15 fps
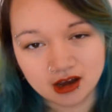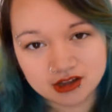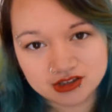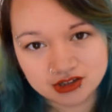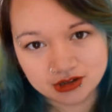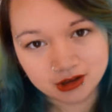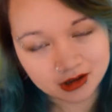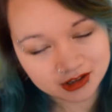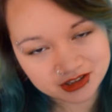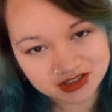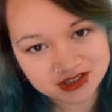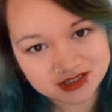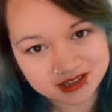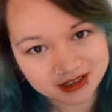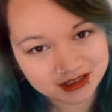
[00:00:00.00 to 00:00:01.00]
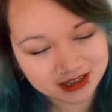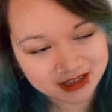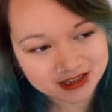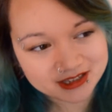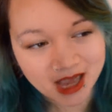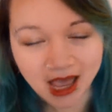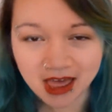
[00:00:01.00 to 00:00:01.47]
I do like using
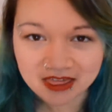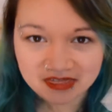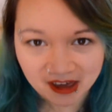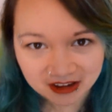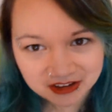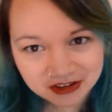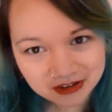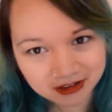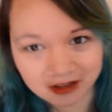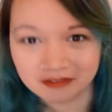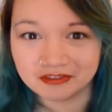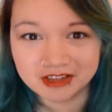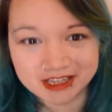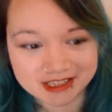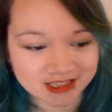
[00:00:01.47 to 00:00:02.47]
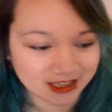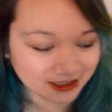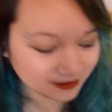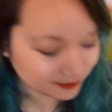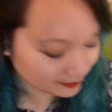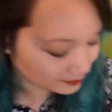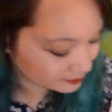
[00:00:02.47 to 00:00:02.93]
these. Thank you, Love Knitting.